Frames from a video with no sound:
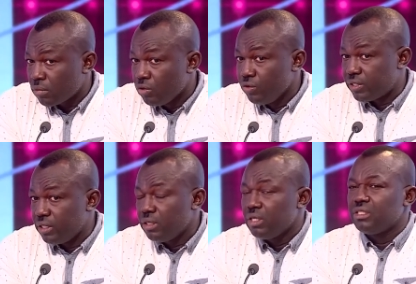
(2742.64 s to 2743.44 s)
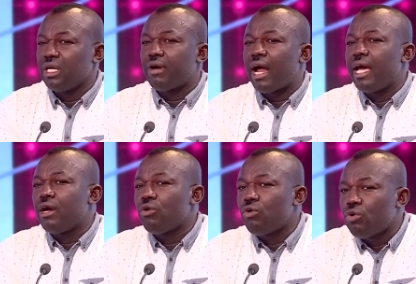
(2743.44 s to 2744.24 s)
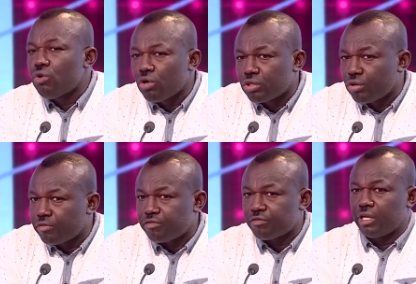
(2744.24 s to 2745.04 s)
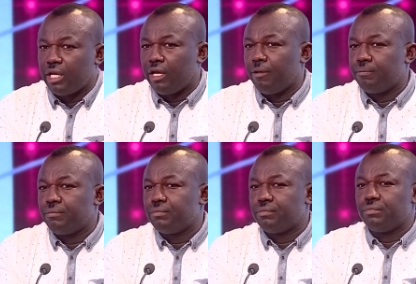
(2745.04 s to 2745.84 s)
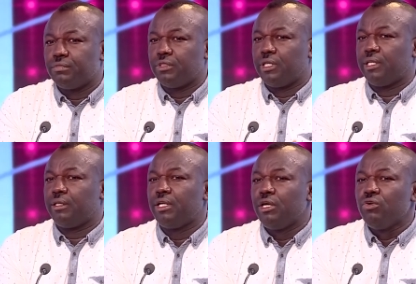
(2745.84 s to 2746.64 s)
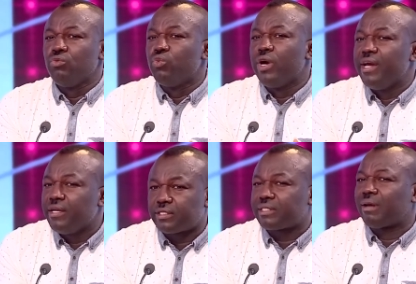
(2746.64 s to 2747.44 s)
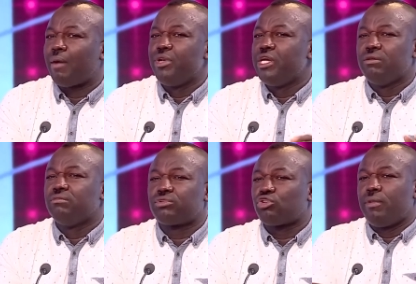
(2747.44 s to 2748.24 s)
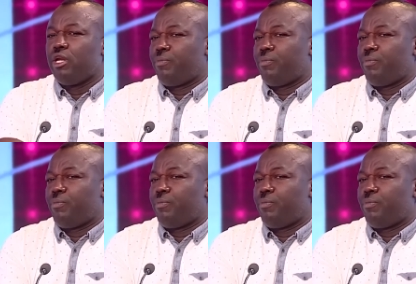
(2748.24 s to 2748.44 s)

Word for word: You see, there are a whole lot of um, ways and means. Ways, I mean, so many